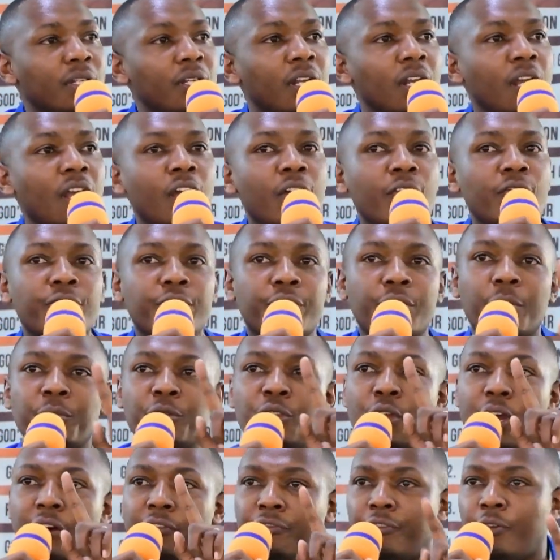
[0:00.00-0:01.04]
from your
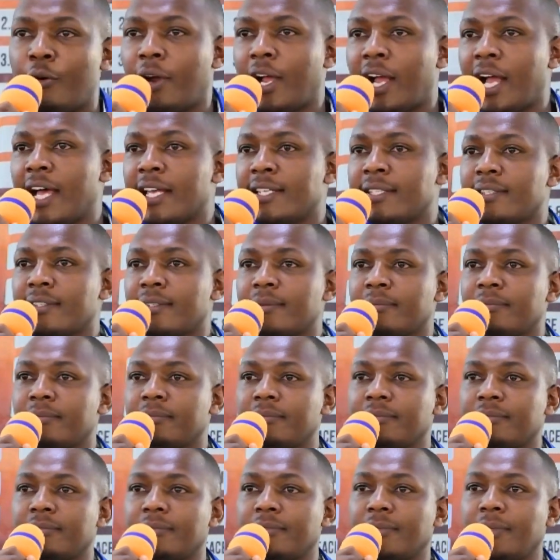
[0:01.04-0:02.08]
focus.
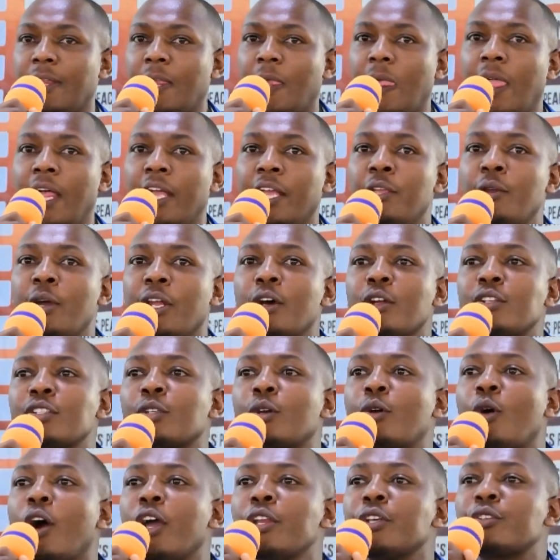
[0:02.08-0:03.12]
You are not
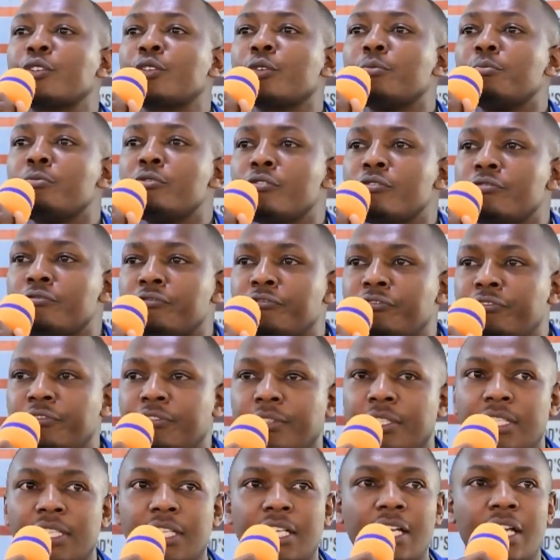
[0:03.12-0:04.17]
going to move
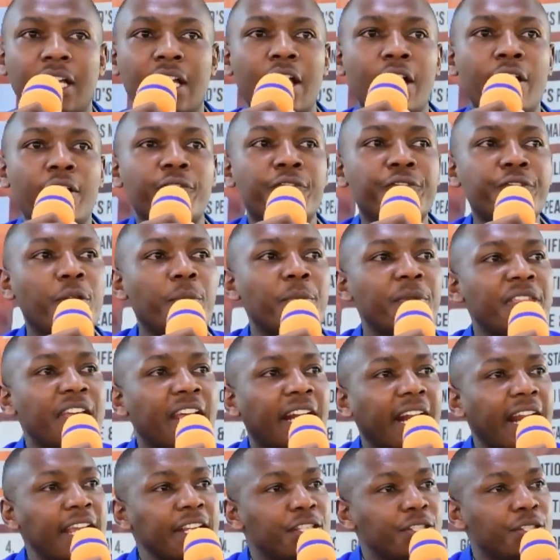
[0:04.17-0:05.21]
from the
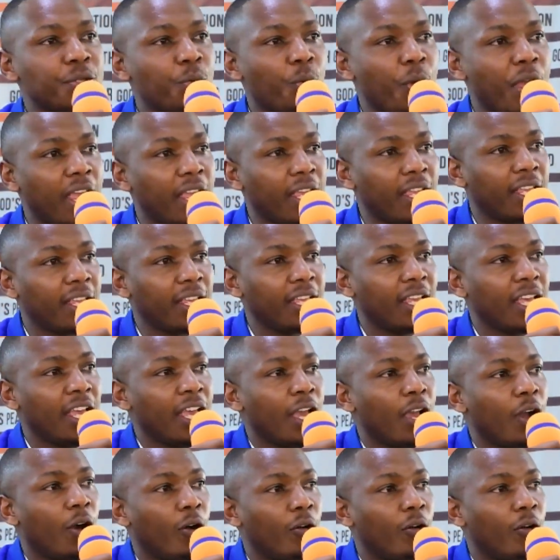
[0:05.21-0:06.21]
right way of